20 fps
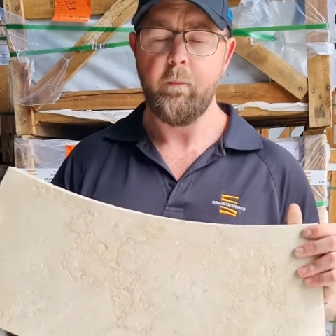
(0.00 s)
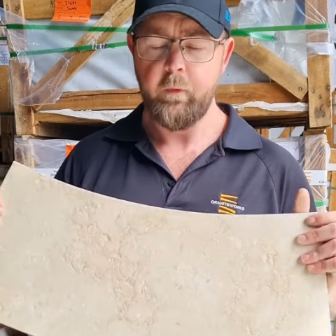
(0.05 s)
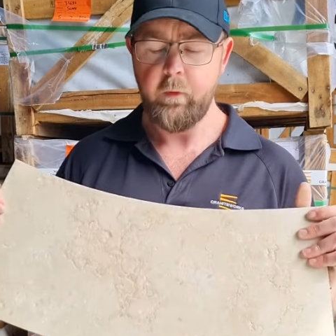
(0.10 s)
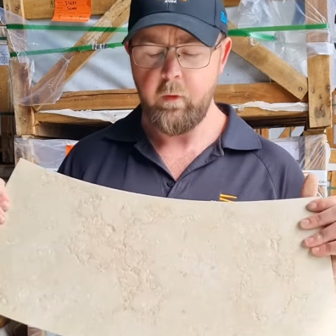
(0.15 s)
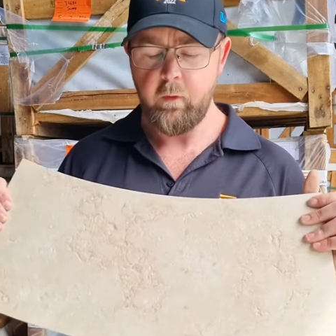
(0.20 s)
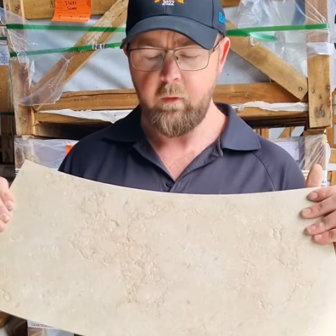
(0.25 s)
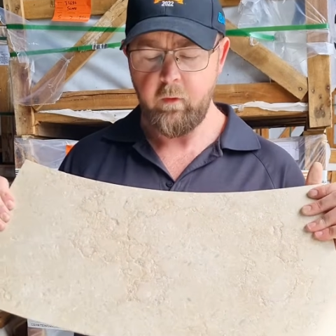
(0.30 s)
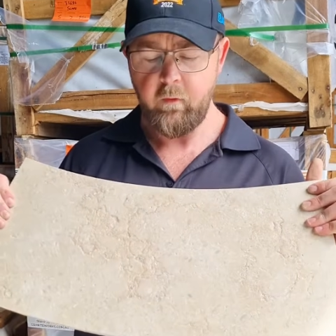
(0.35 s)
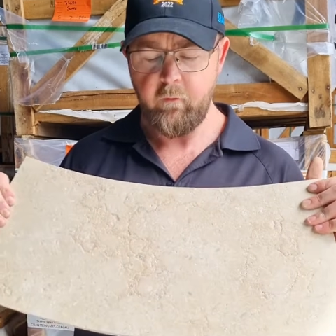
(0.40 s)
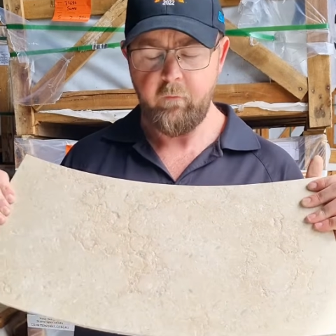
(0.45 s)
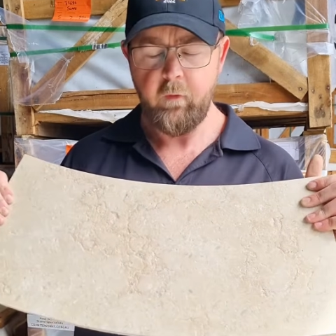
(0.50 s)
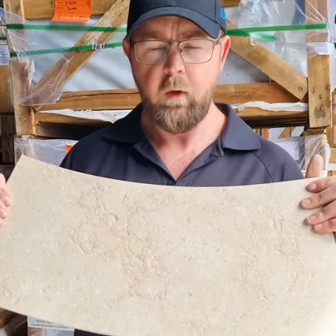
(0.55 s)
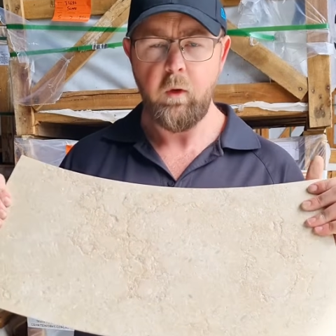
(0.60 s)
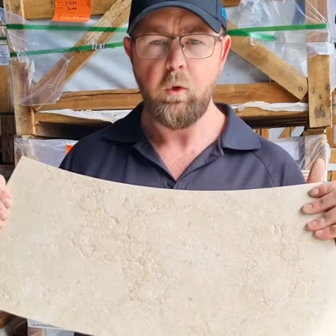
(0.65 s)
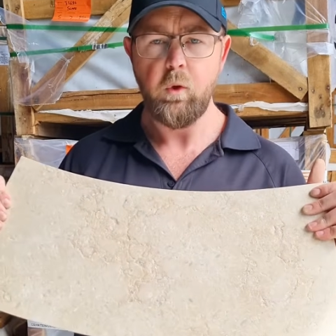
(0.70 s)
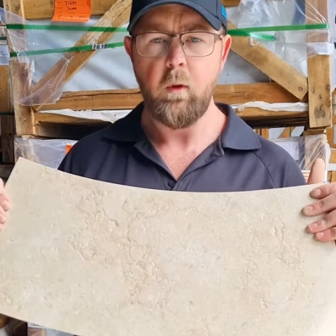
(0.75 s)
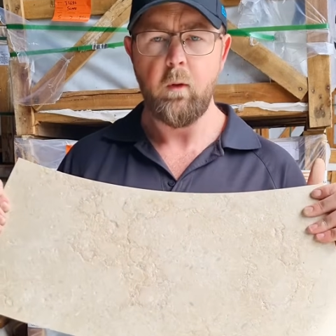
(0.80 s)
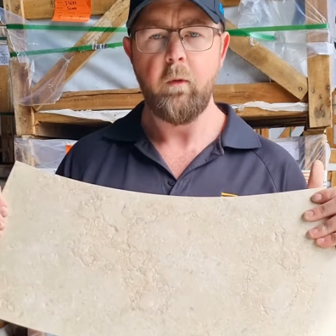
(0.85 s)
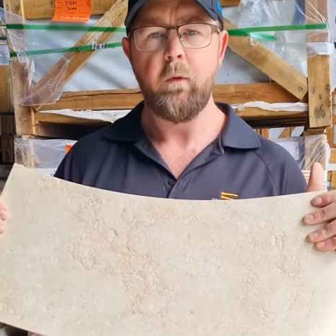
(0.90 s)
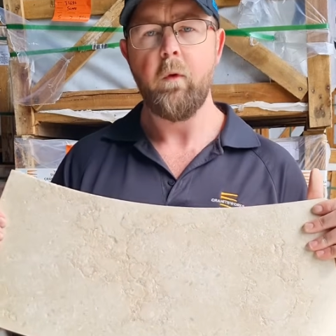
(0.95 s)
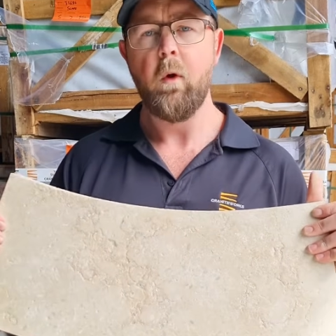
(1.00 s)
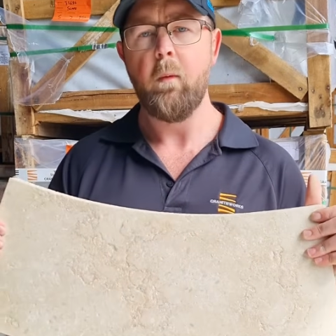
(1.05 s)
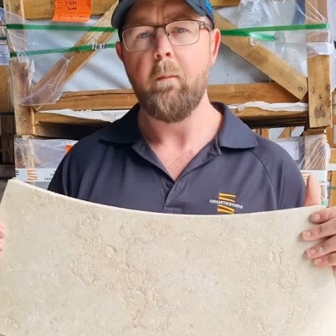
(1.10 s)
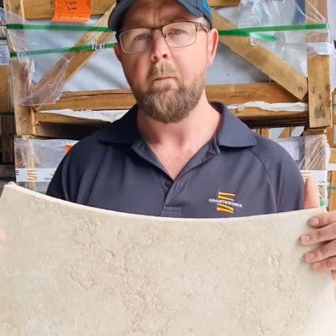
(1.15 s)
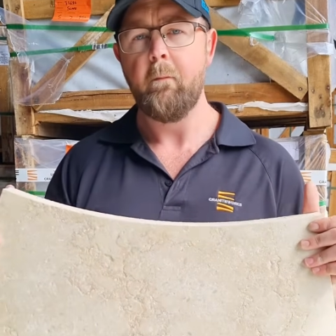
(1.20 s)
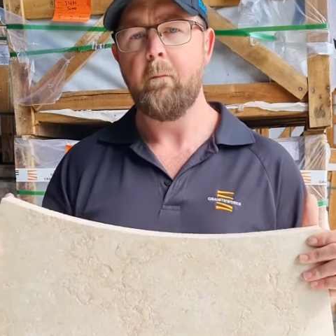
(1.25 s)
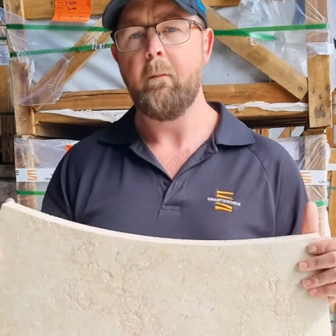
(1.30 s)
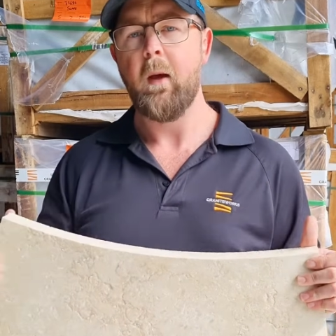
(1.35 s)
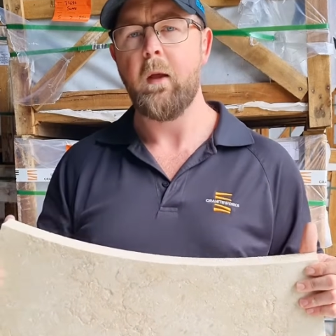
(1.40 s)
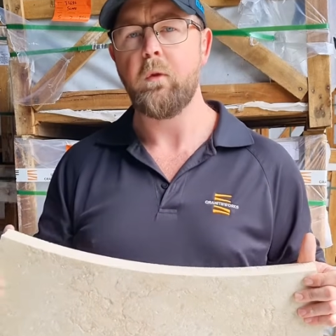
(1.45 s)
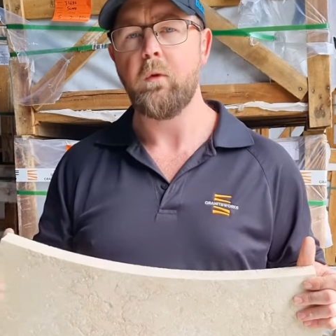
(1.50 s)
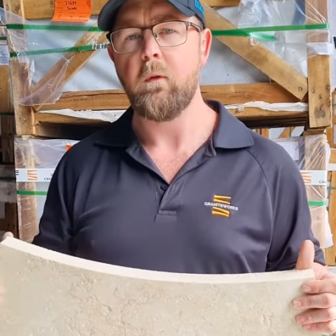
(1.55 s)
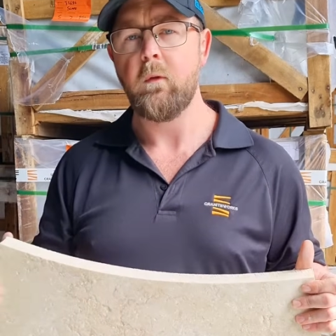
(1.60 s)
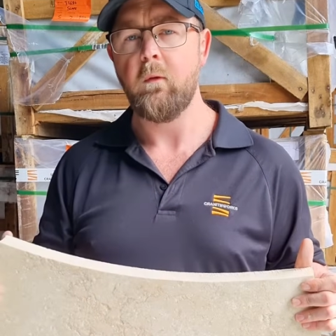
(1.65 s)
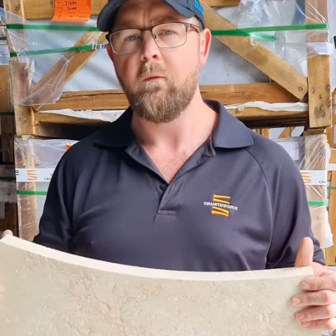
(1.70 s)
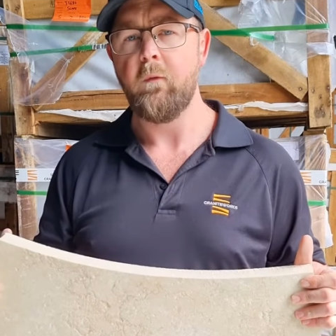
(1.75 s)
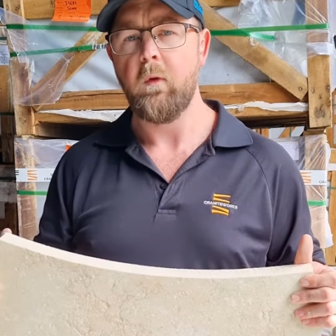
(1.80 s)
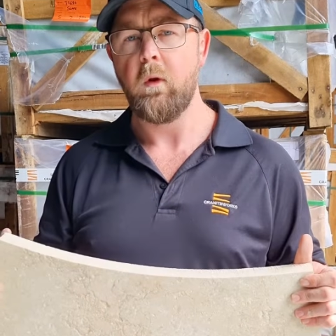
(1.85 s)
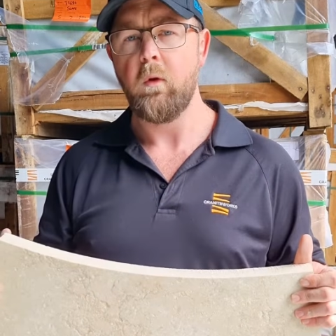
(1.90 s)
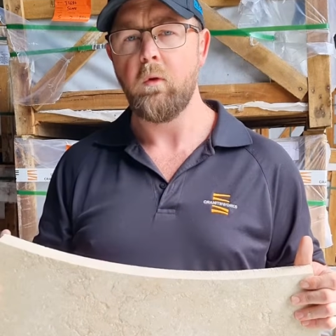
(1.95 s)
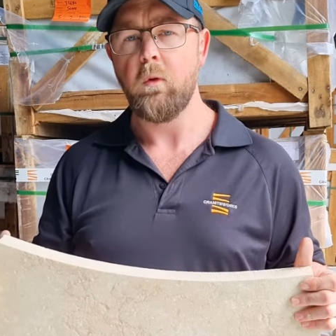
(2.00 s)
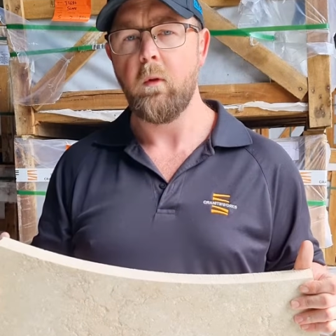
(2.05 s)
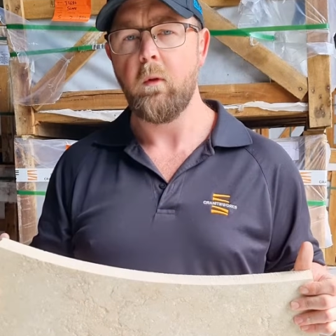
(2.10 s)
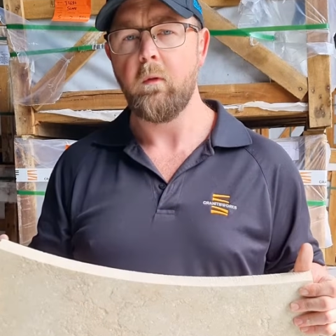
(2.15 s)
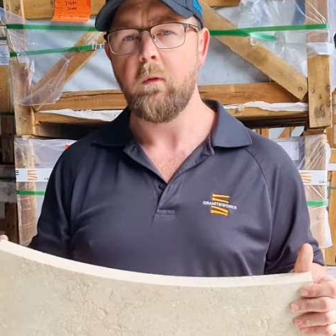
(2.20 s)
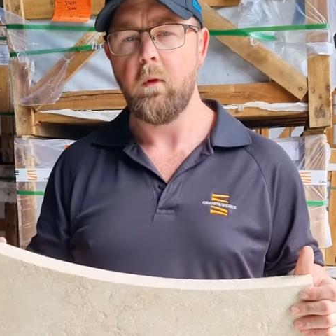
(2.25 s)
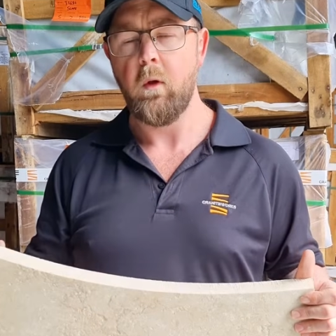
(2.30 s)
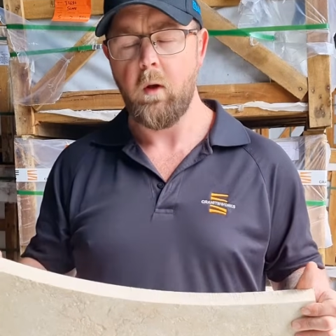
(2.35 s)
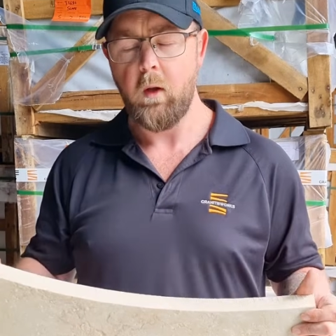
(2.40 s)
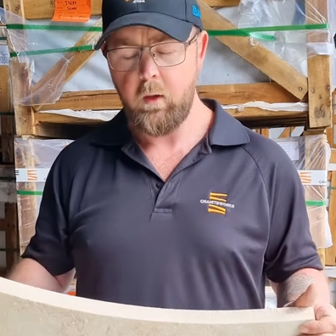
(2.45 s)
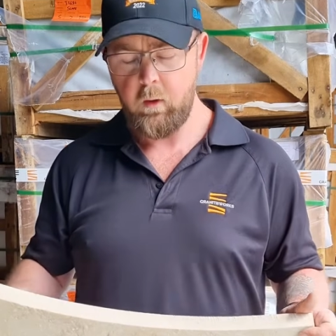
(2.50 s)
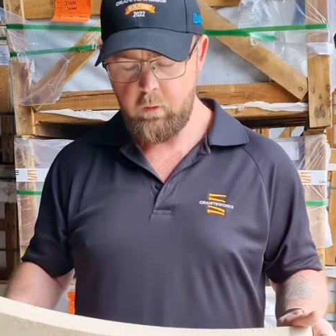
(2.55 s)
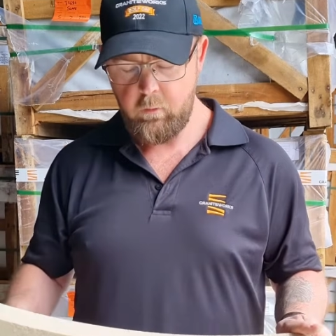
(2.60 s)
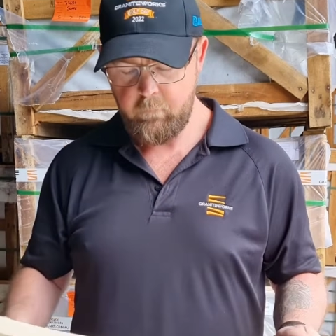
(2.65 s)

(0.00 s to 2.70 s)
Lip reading: so that the finish on the top matches the finish on the side.